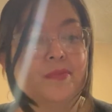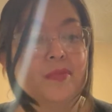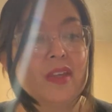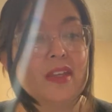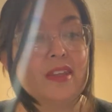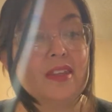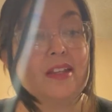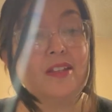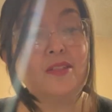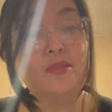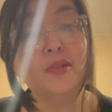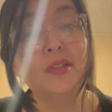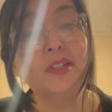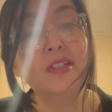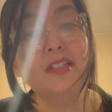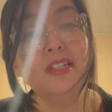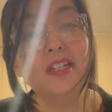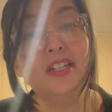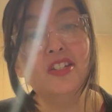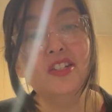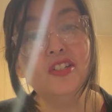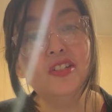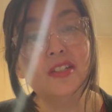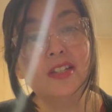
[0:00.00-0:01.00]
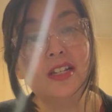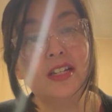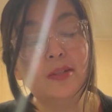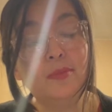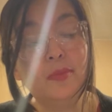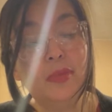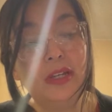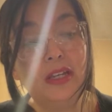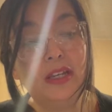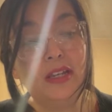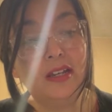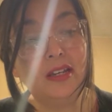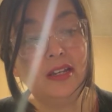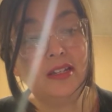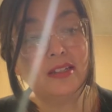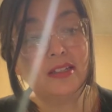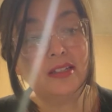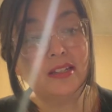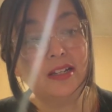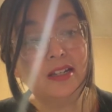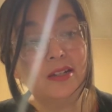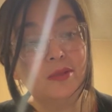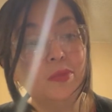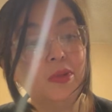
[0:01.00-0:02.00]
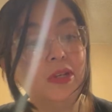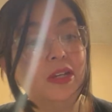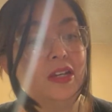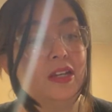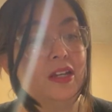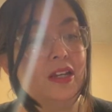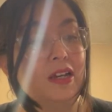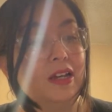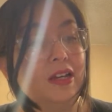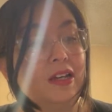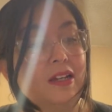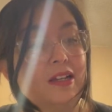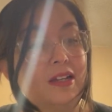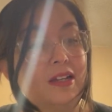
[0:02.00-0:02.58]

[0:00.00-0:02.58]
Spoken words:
And that's what this teaching is going to be. It's going to be